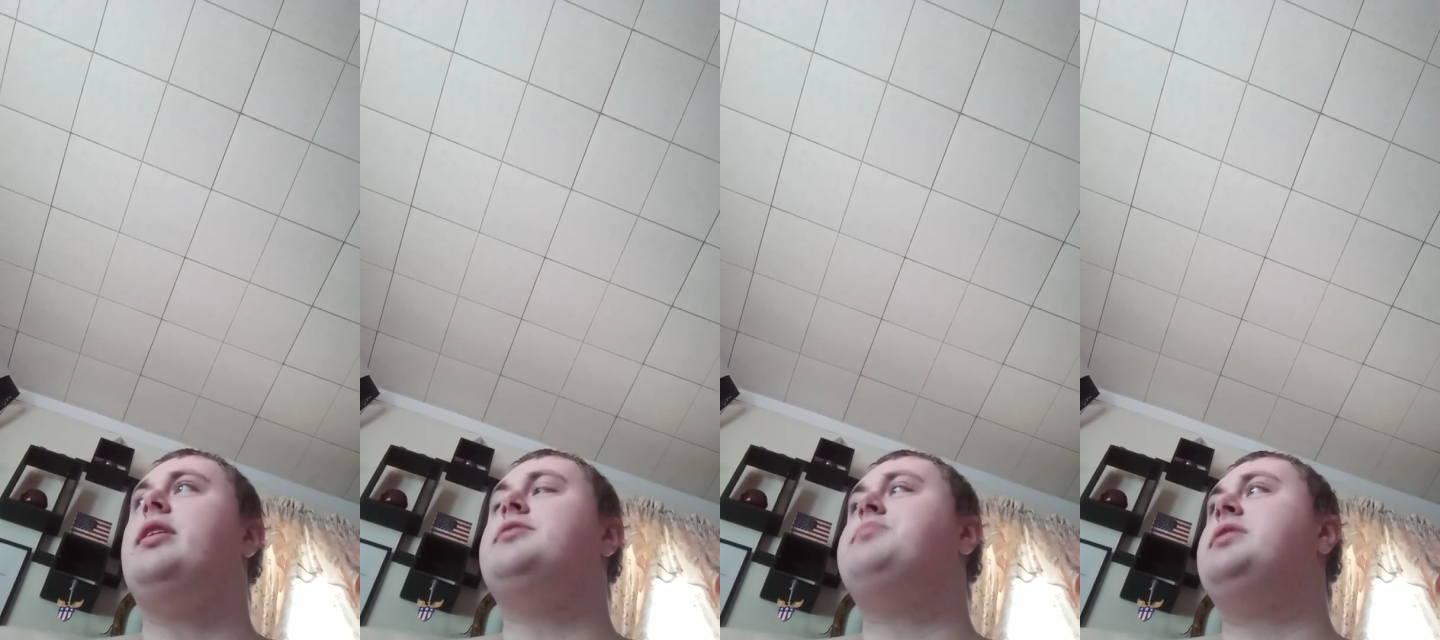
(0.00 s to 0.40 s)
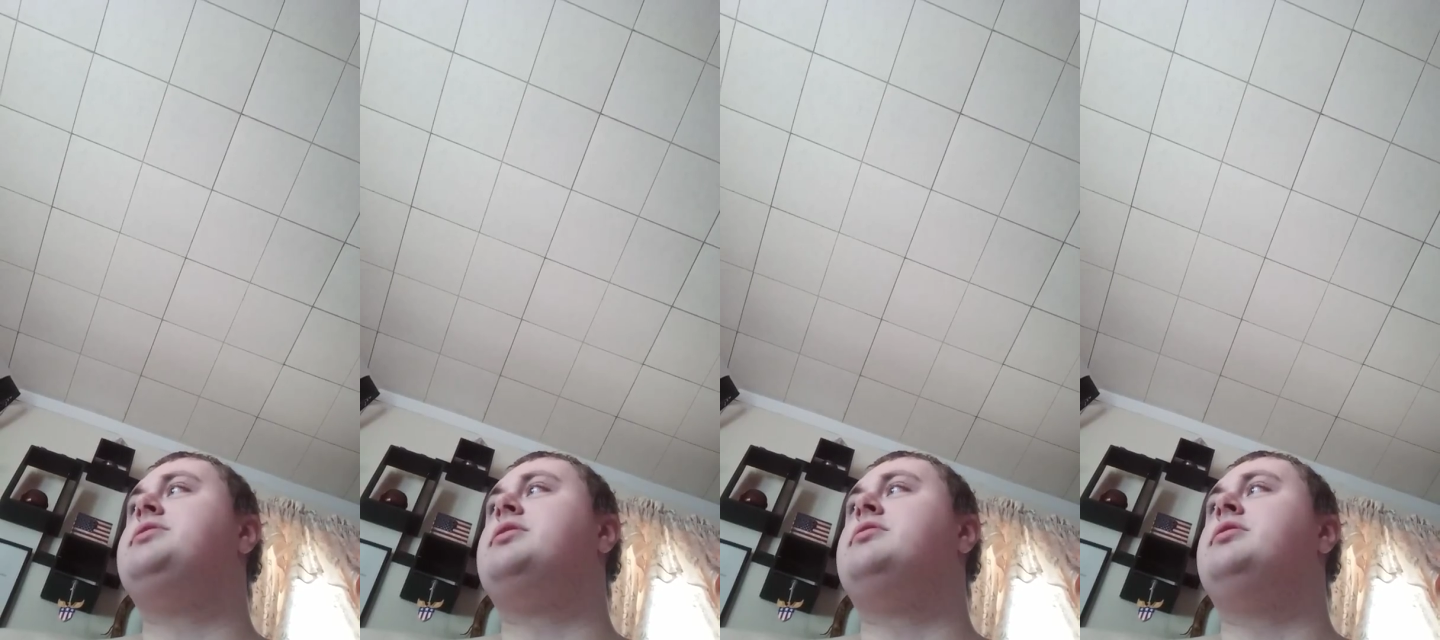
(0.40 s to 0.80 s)
is
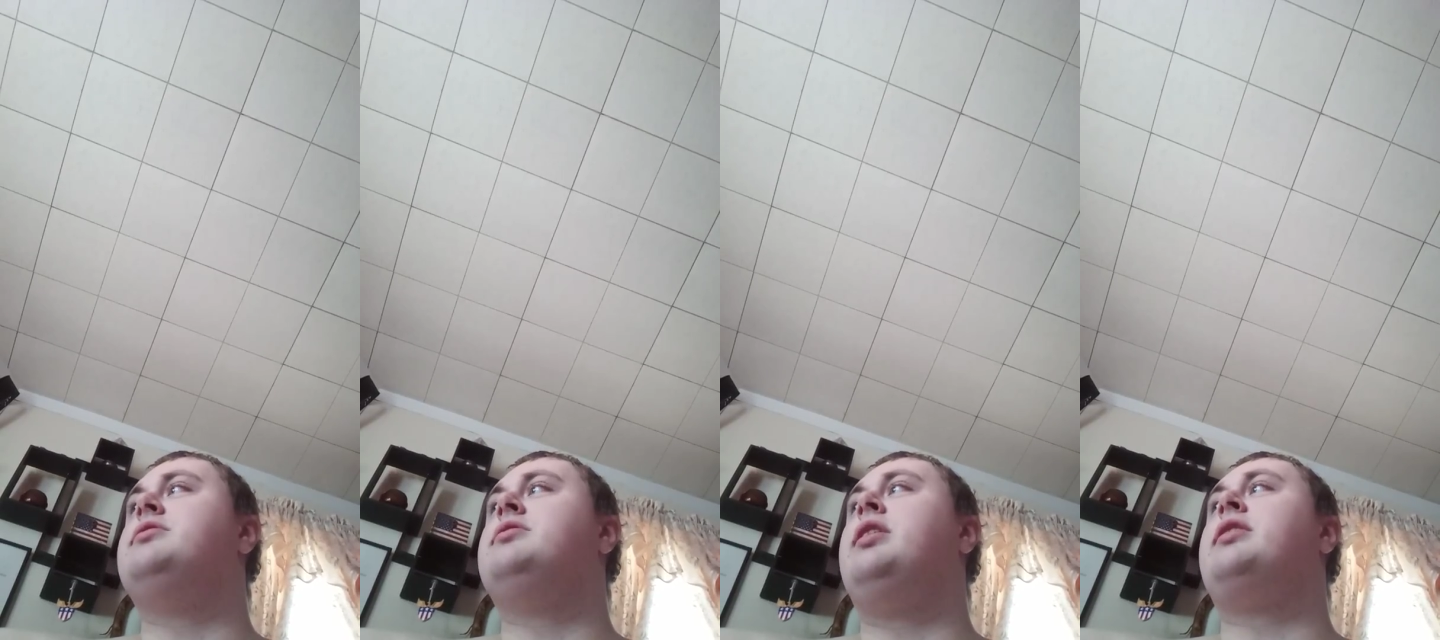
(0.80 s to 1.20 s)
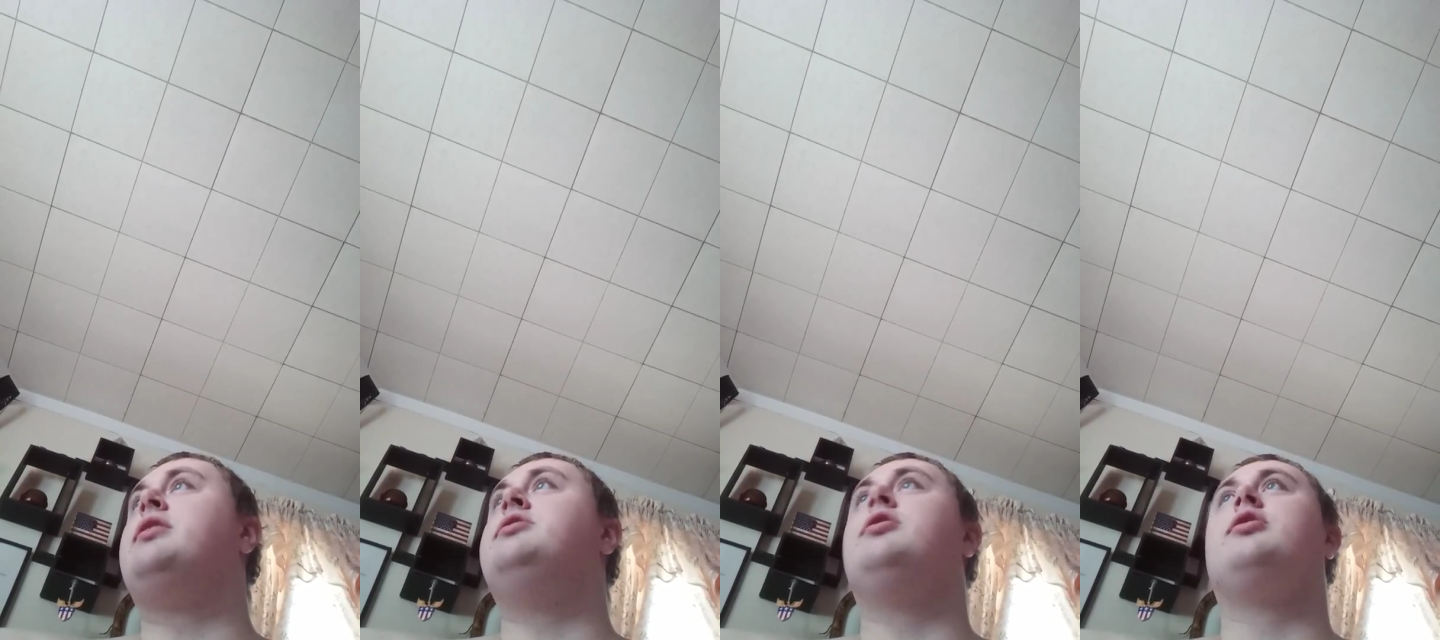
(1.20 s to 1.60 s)
basically like
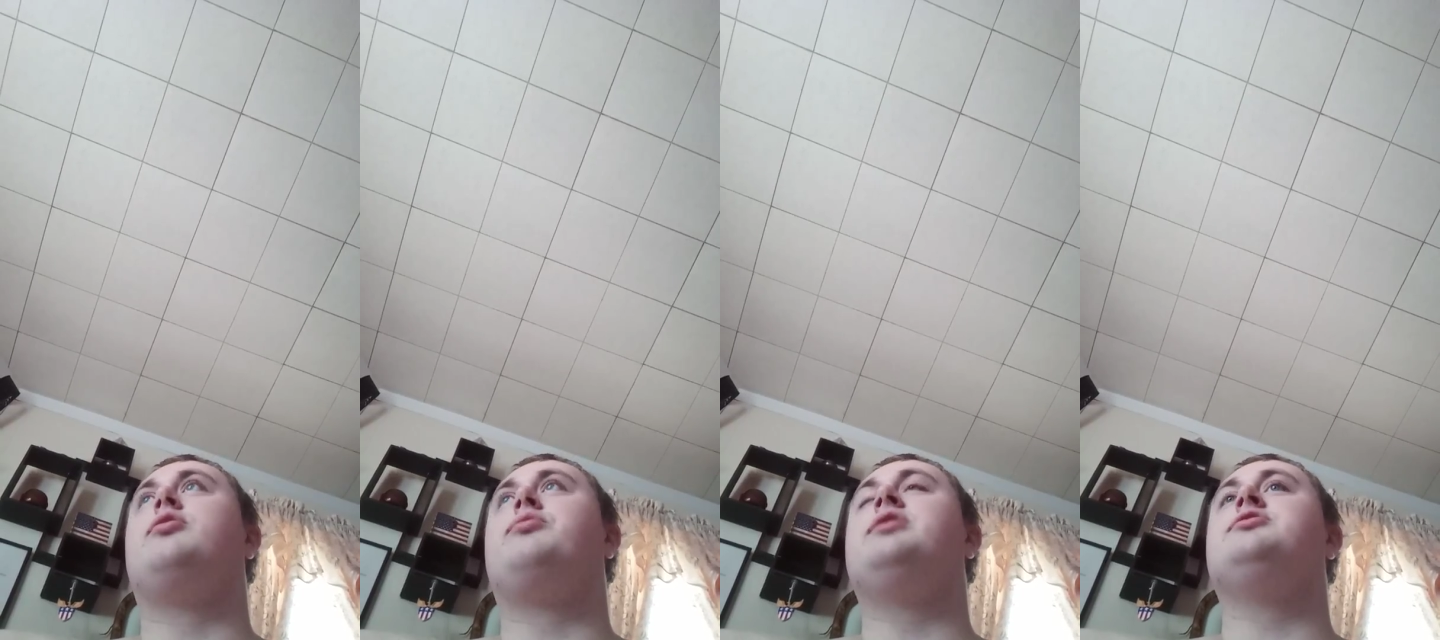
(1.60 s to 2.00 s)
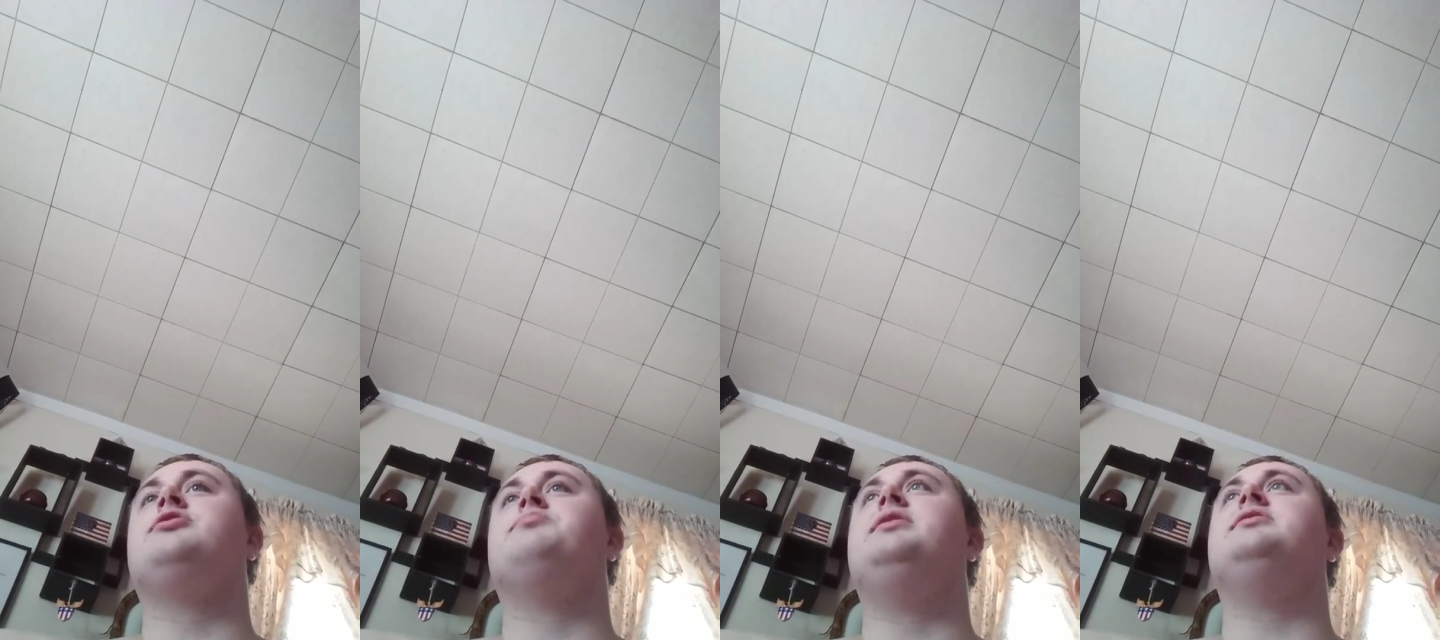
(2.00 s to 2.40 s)
a Young and the
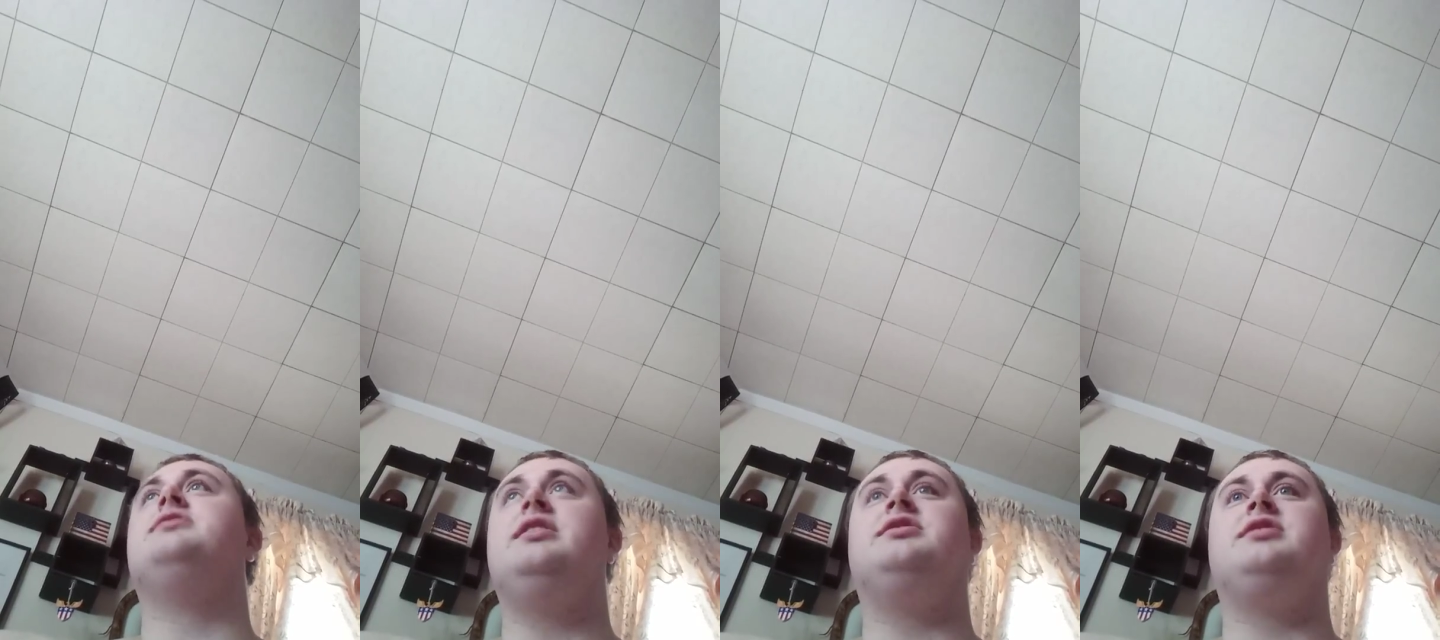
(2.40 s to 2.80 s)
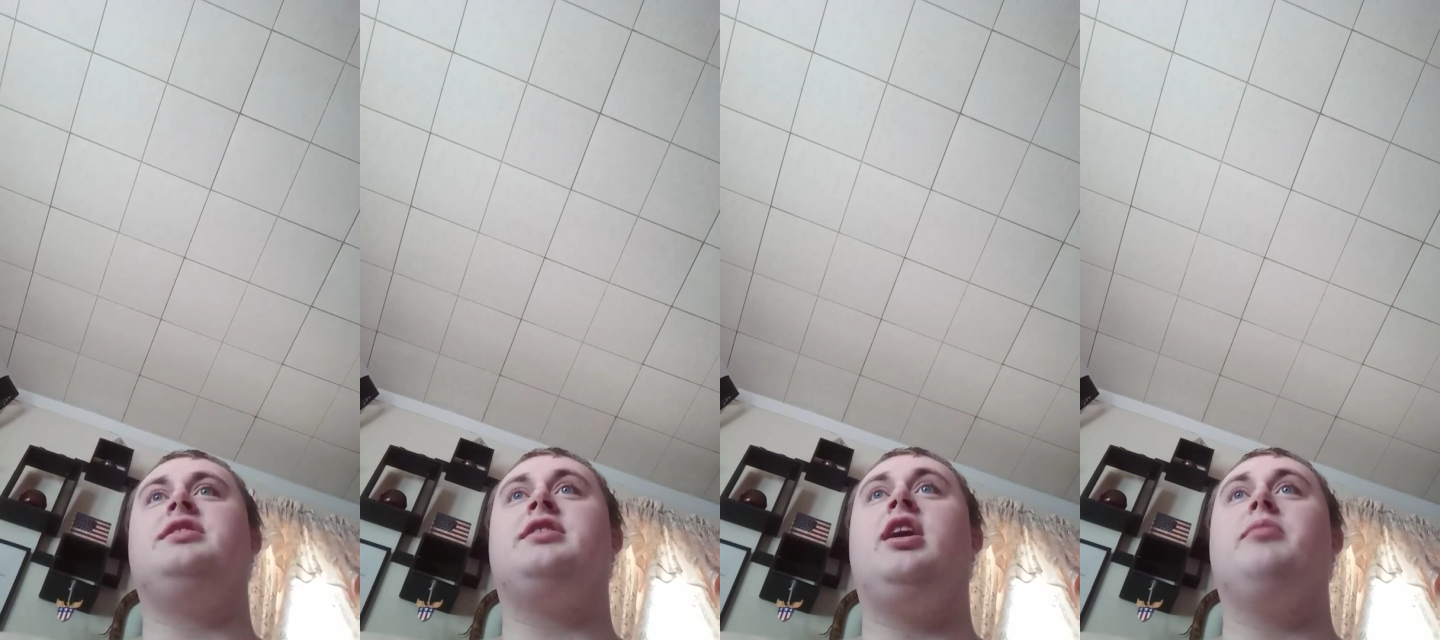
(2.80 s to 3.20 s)
Restless meets
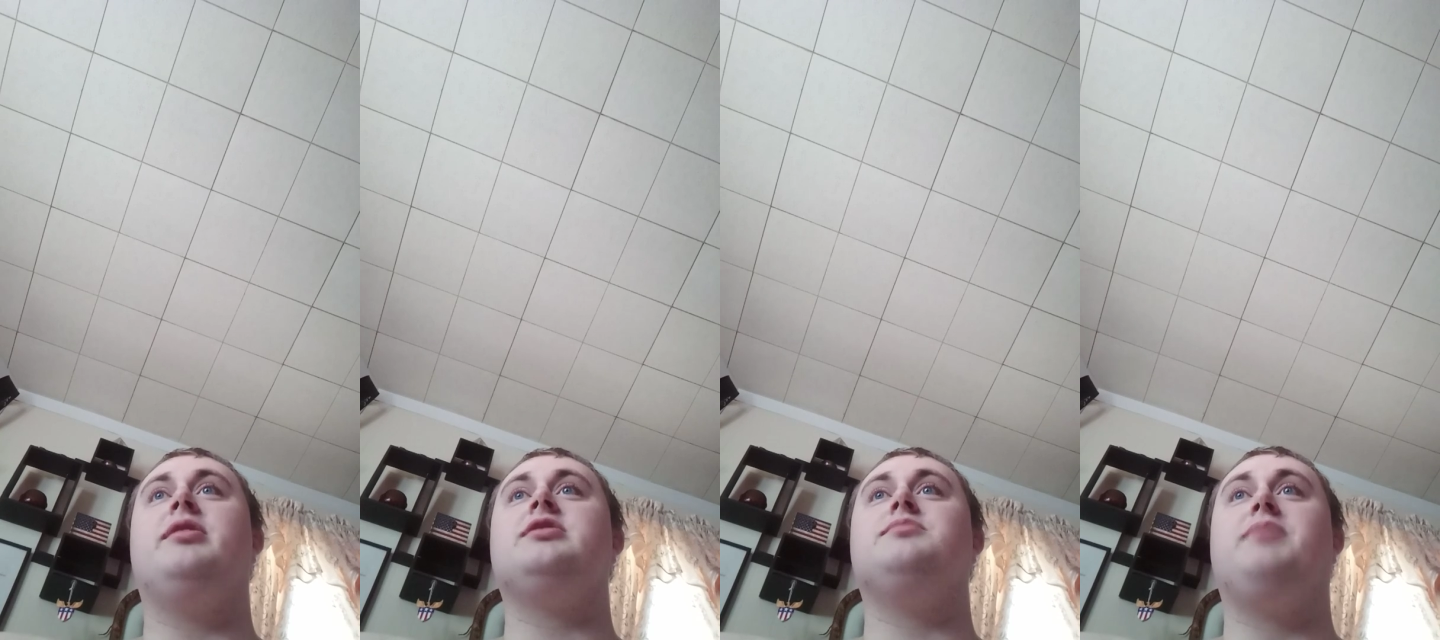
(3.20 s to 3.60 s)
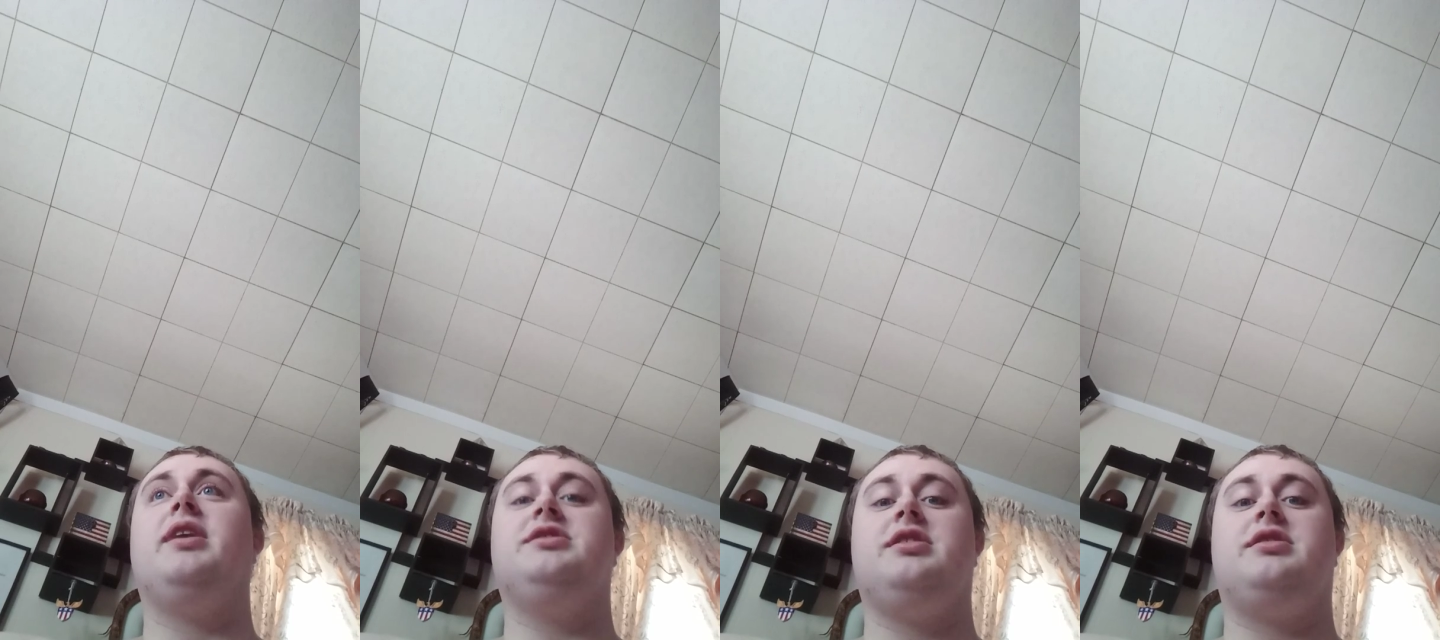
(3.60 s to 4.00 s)
DC Comics,
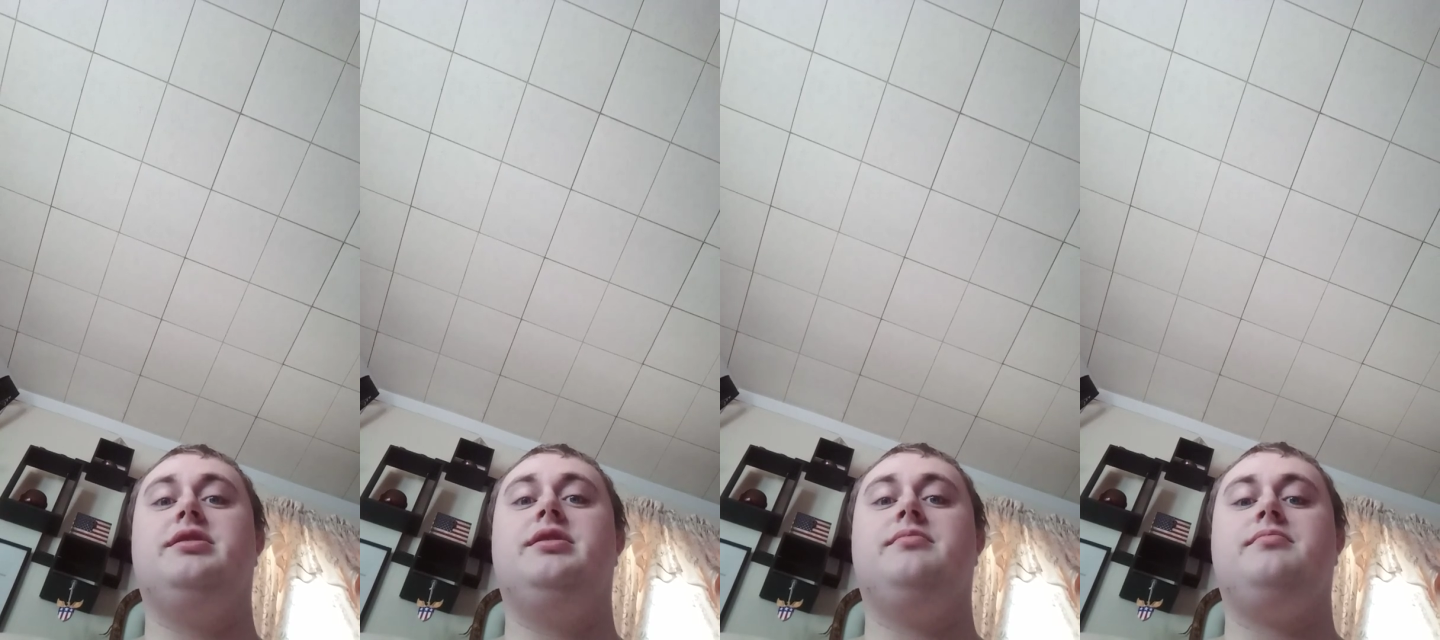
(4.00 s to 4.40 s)
basically.